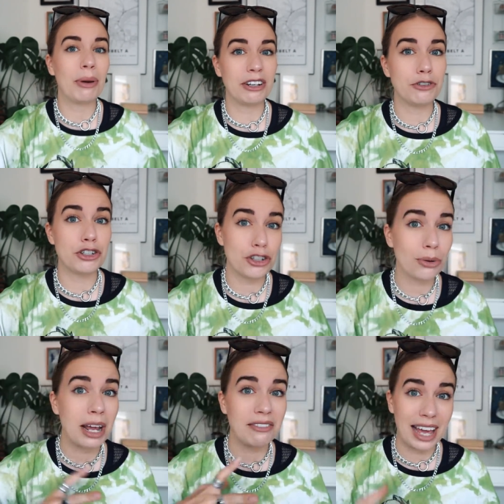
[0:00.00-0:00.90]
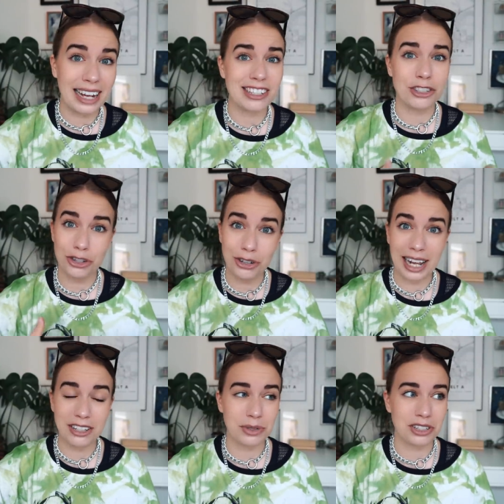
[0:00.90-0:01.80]
But if you don't have access to
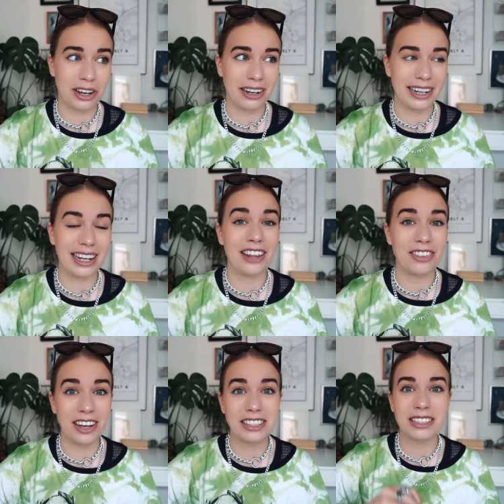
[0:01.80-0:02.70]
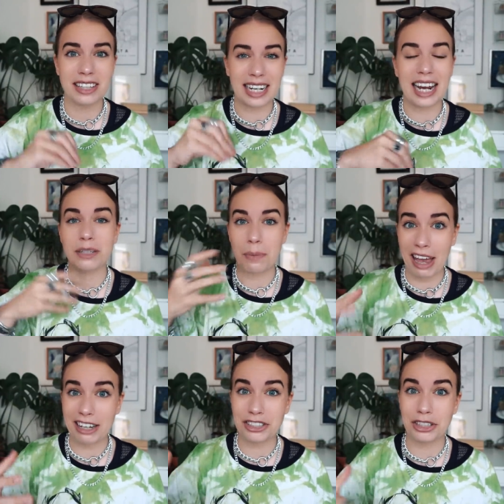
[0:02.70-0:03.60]
glass recycling and thus the glass
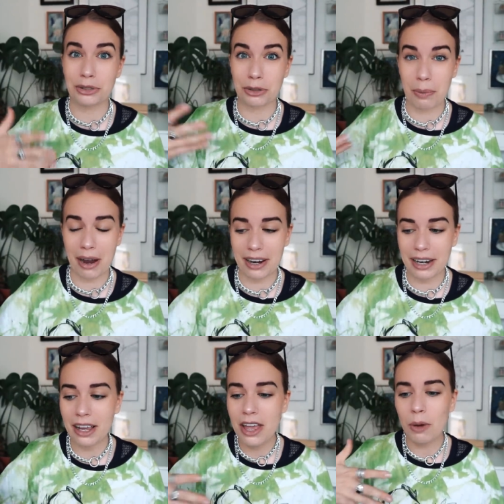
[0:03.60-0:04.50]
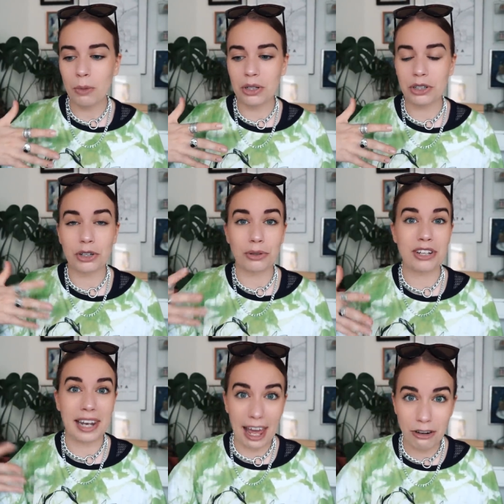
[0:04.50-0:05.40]
packaging you're buying will go
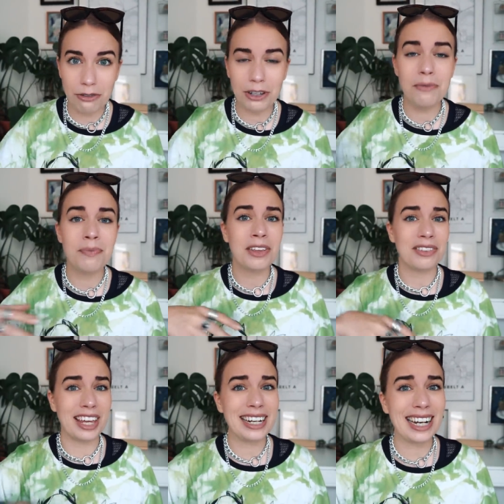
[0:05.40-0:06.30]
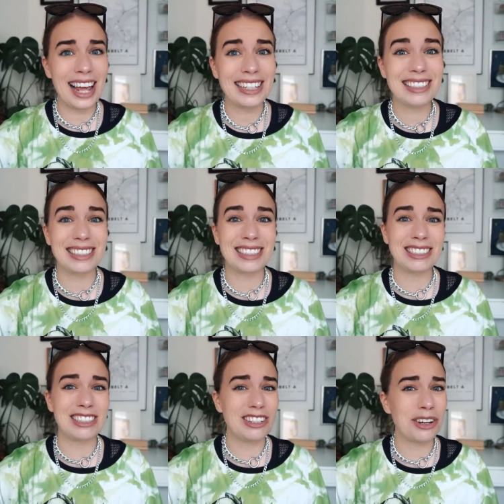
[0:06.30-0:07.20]
to landfill, then glass
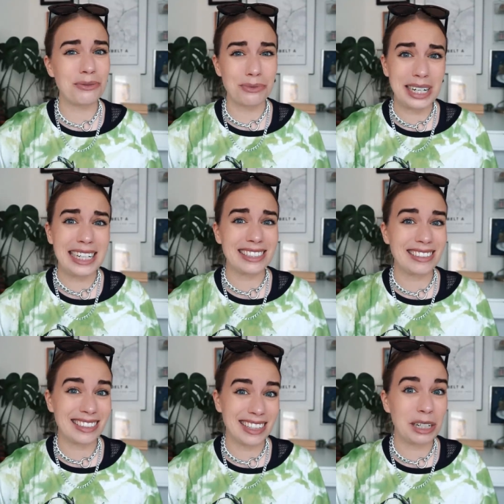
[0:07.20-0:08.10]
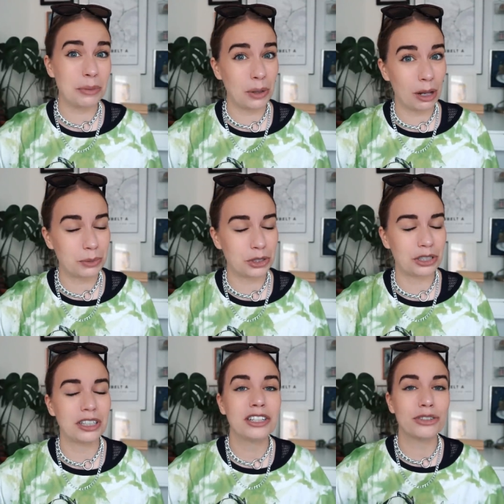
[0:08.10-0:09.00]
is not really a sustainable
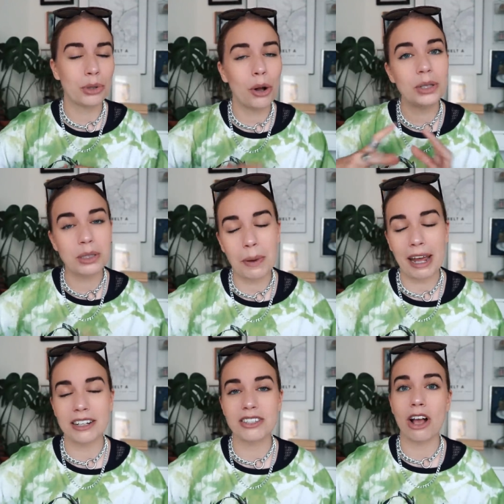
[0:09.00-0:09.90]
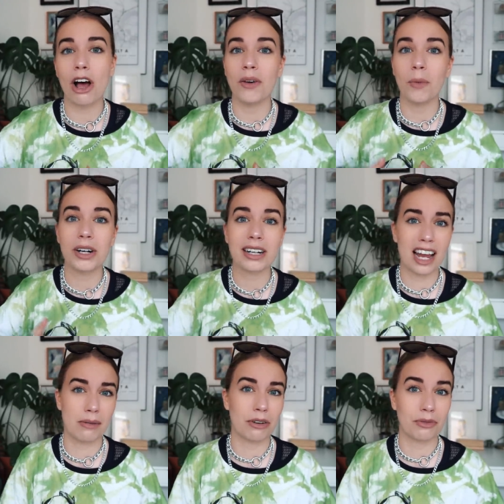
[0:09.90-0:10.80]
option. So it all depends on what
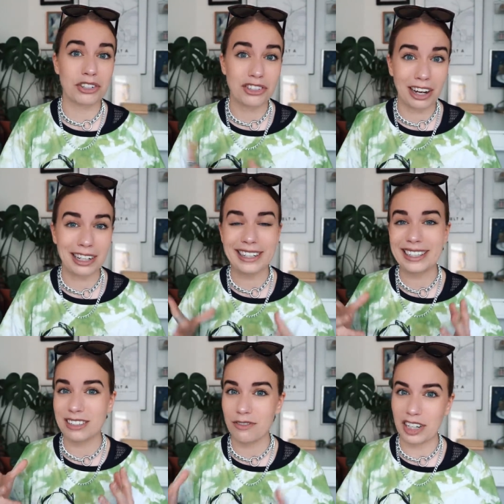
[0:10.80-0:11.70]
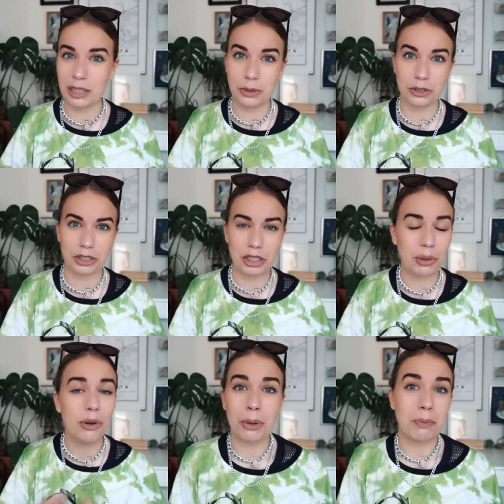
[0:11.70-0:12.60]
kind of recycling is available to
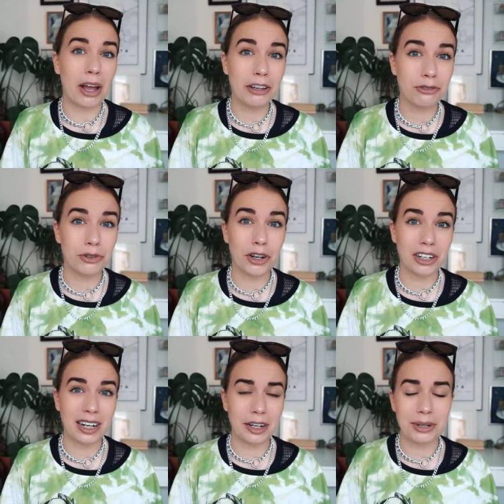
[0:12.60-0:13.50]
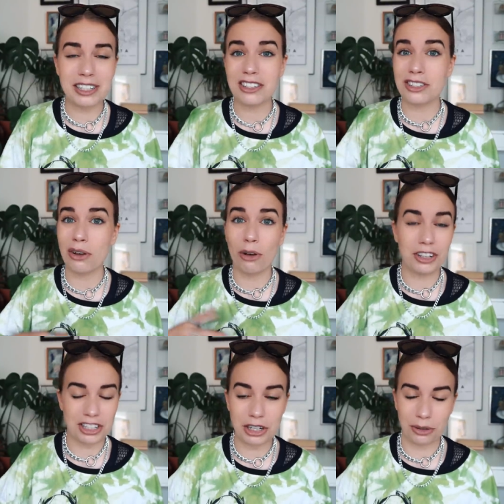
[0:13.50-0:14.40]
you. But buying food on clearance is
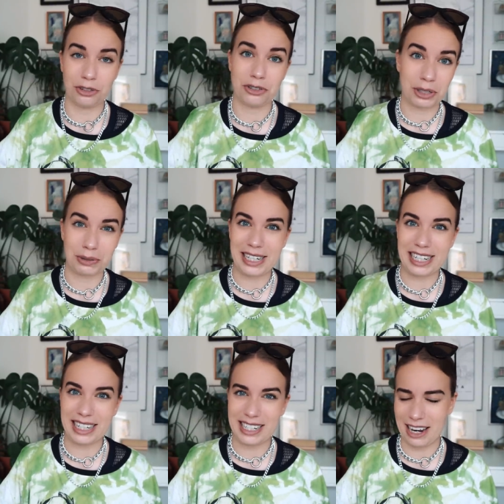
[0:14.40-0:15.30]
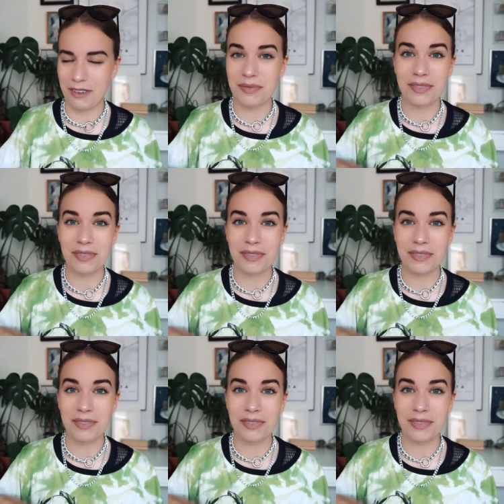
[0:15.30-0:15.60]
obviously also a great idea.